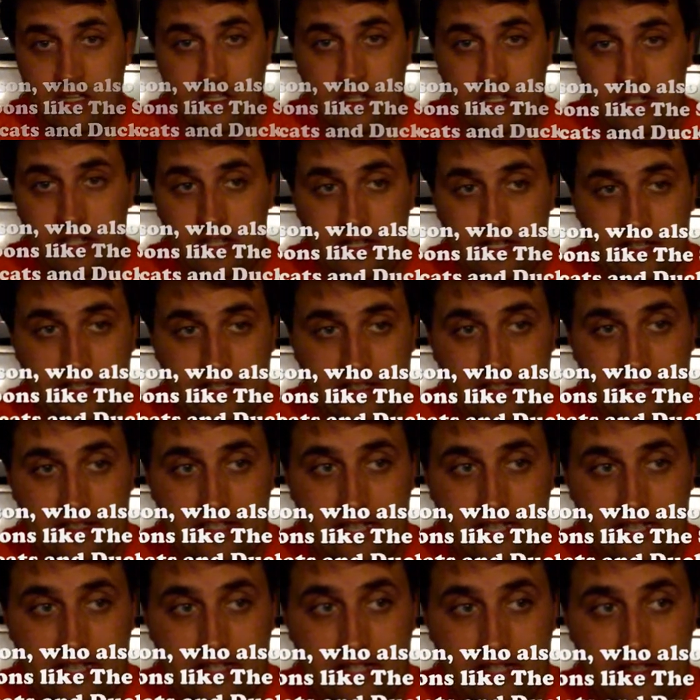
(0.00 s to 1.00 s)
Like I
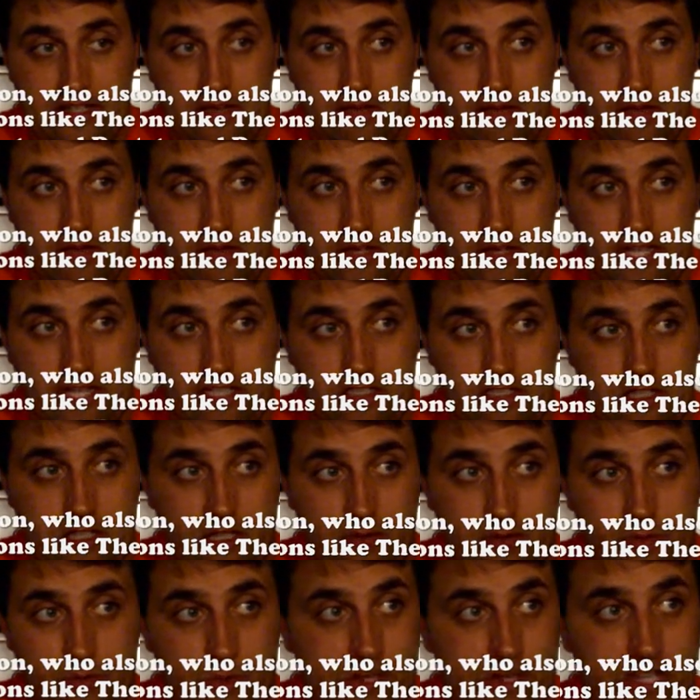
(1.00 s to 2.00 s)
said,
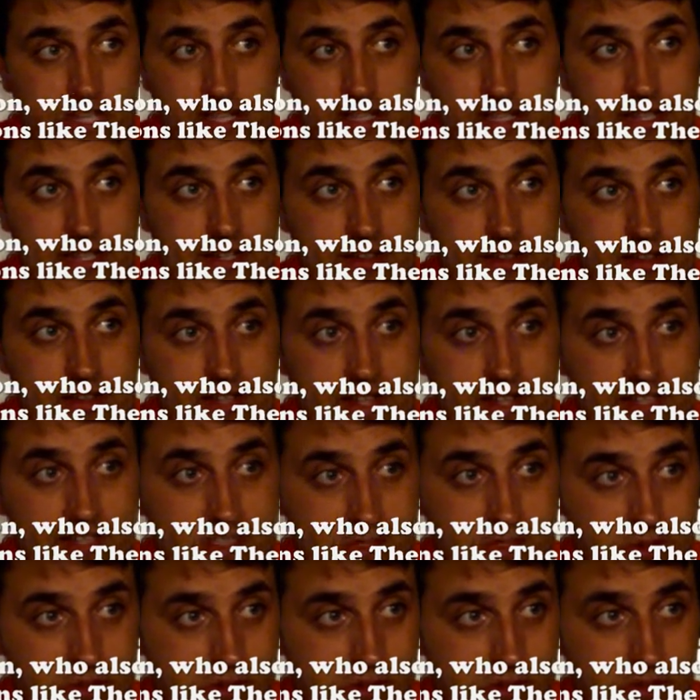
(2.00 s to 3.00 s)
Hasselhoff really likes
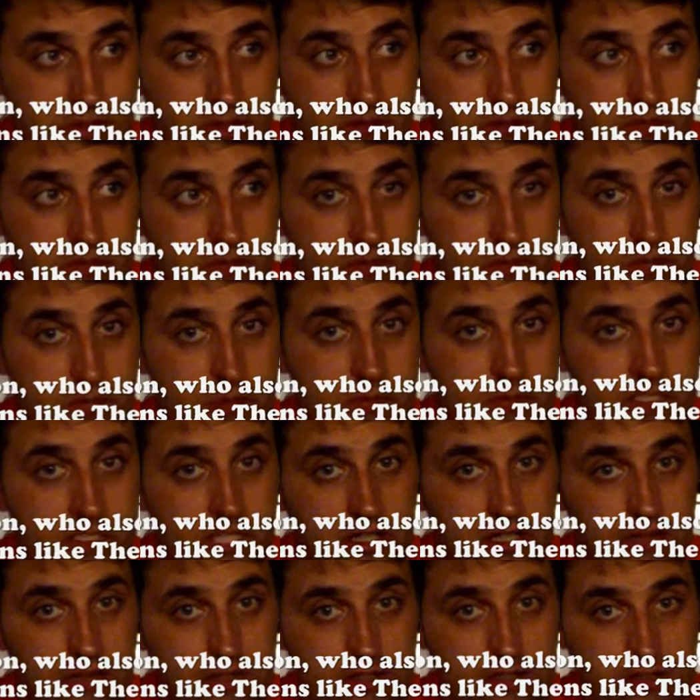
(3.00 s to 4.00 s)
to throw
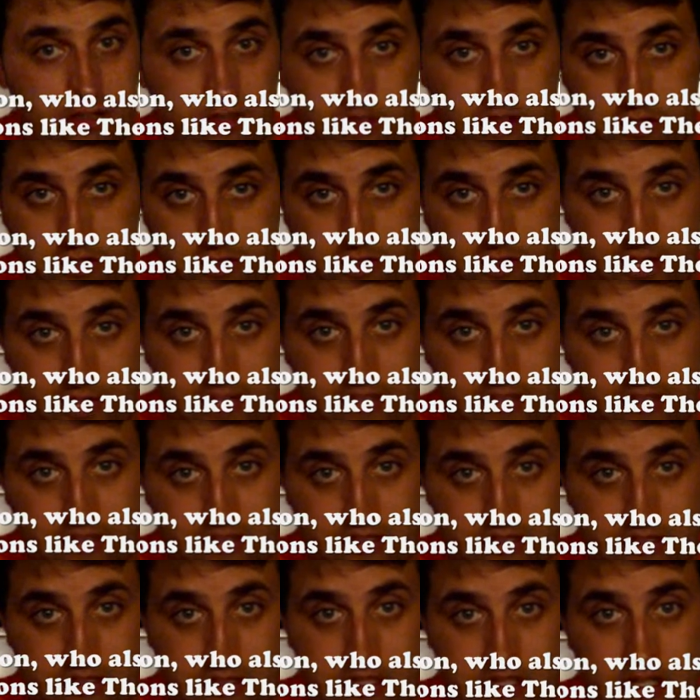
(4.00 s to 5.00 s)
himself into
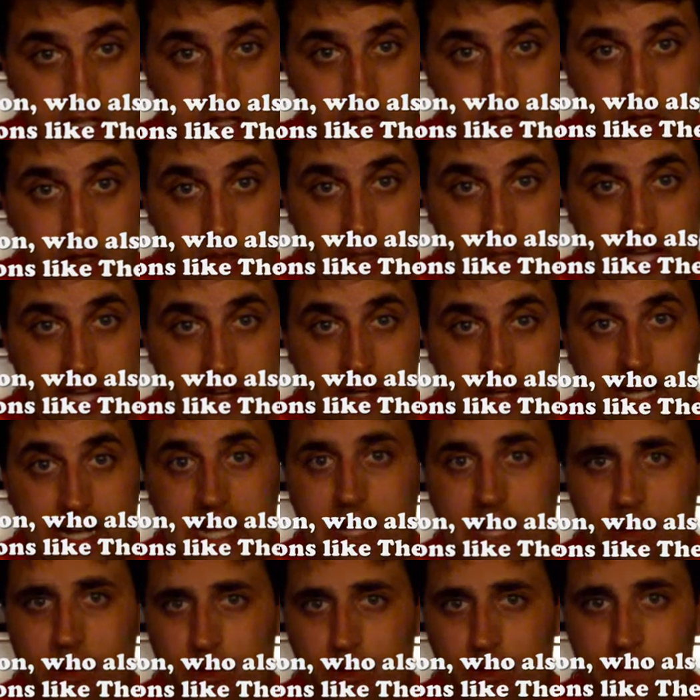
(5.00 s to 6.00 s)
things, no matter
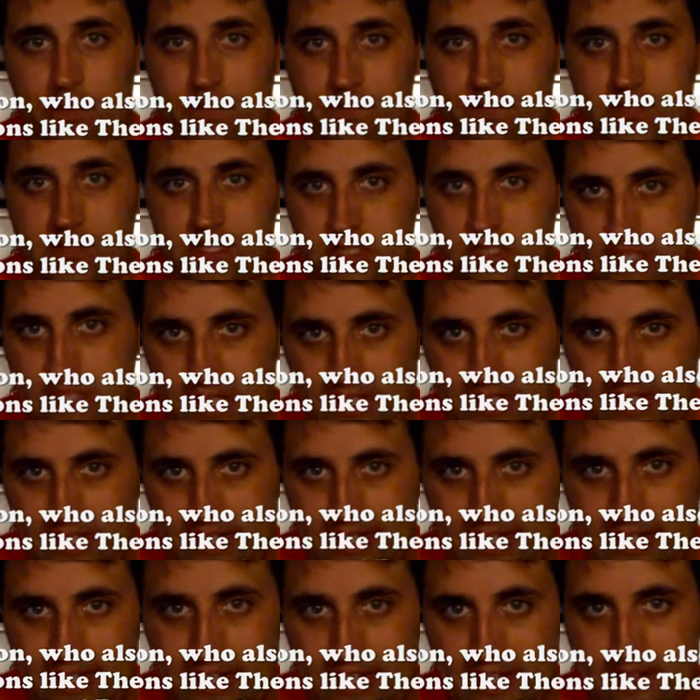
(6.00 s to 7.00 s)
how silly
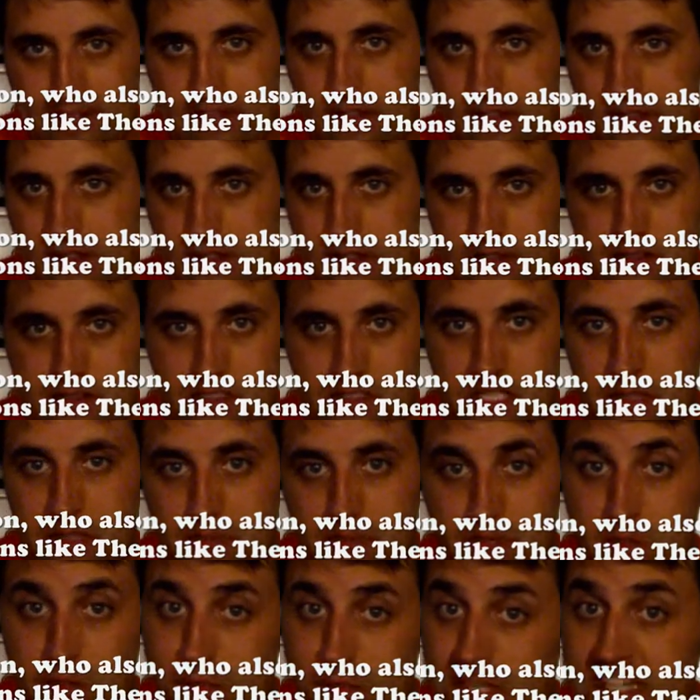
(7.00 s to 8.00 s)
they seem
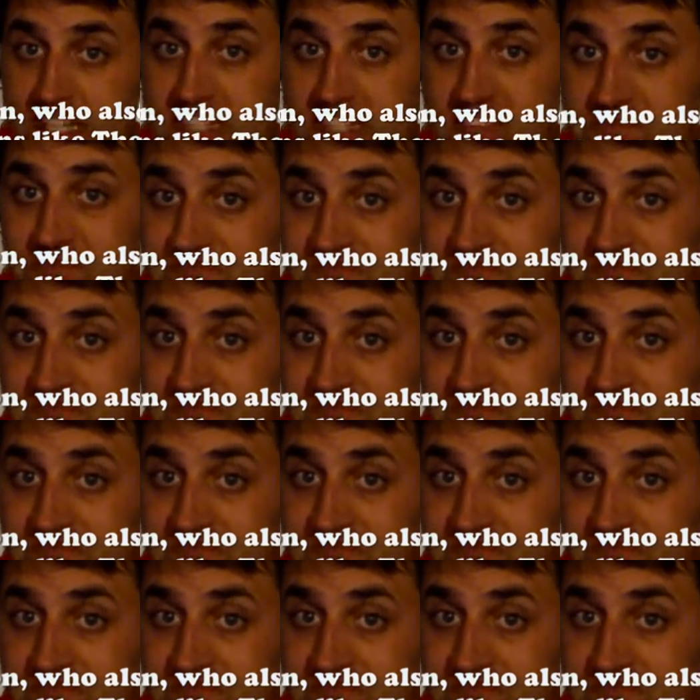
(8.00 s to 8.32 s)
to be.